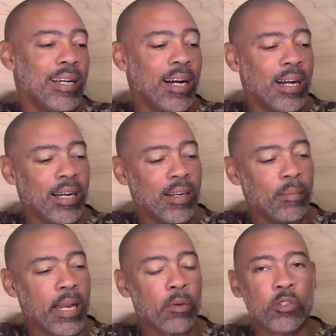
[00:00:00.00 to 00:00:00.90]

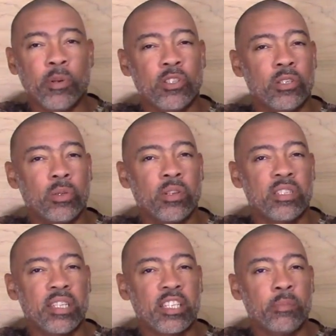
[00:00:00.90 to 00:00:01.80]
I was supposed to do a
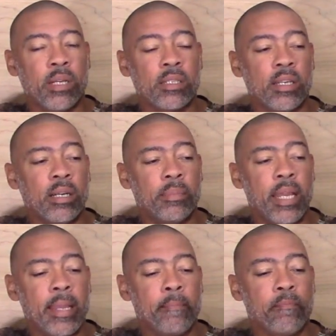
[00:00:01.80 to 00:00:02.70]
6 months
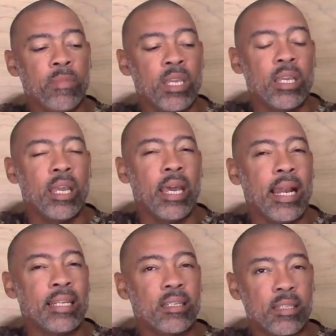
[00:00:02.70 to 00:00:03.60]
update, and
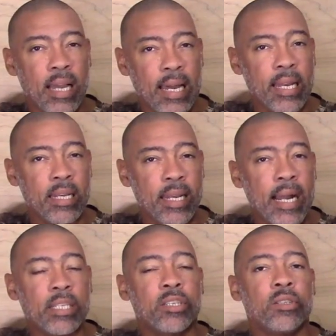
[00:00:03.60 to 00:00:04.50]
I decided
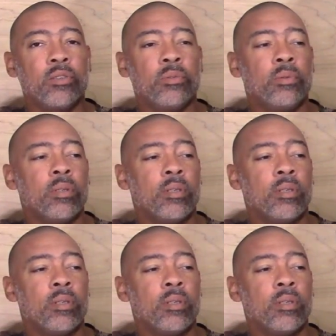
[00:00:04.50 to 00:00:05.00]
not to